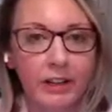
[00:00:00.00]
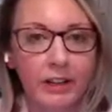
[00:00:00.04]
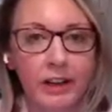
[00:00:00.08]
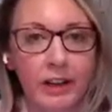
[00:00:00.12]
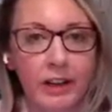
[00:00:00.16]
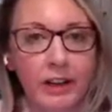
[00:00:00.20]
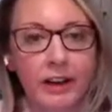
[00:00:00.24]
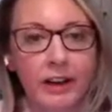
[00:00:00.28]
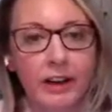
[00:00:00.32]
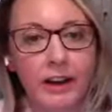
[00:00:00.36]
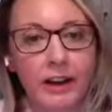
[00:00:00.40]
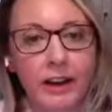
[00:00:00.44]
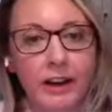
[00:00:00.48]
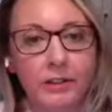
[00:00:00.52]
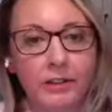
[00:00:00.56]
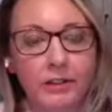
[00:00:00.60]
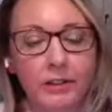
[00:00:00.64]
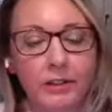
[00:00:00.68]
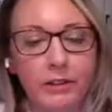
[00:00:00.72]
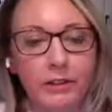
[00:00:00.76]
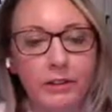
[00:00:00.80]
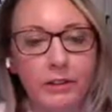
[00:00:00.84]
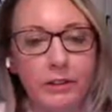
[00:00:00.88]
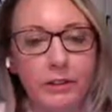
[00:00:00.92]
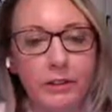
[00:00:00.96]
are
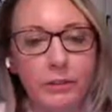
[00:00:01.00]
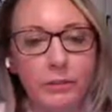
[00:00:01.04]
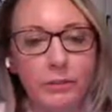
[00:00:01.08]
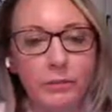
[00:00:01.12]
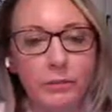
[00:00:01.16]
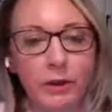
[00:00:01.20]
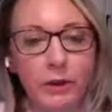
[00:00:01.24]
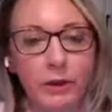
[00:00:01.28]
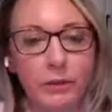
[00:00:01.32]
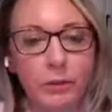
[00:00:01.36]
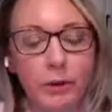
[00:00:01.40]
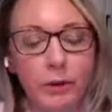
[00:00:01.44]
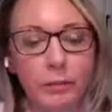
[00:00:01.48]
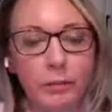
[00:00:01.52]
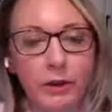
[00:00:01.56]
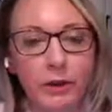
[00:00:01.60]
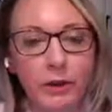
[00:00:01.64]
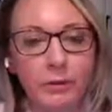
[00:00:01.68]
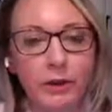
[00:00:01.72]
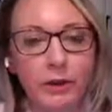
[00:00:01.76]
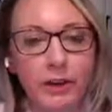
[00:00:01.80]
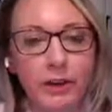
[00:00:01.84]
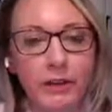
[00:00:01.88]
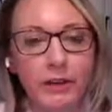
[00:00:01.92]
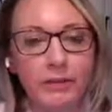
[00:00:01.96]
delivered in an ethical
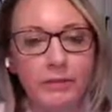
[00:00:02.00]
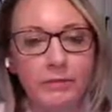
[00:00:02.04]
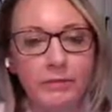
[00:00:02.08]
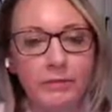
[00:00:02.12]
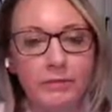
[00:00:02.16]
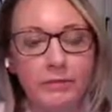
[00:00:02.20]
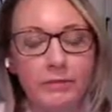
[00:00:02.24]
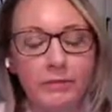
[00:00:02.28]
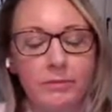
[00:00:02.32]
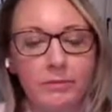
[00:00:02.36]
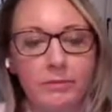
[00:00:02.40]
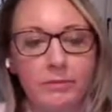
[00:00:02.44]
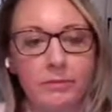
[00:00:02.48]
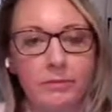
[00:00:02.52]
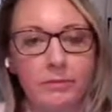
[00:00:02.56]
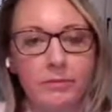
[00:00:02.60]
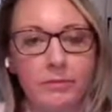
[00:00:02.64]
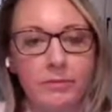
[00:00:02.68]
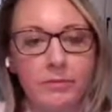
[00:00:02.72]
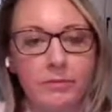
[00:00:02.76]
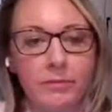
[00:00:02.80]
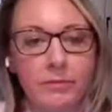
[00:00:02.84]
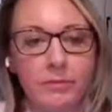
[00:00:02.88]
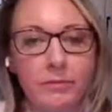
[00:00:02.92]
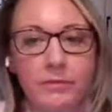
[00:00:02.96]
and an appropriate
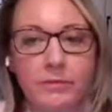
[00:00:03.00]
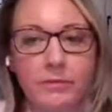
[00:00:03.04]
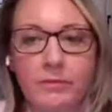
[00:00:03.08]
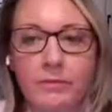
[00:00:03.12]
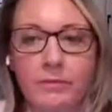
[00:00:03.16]
way.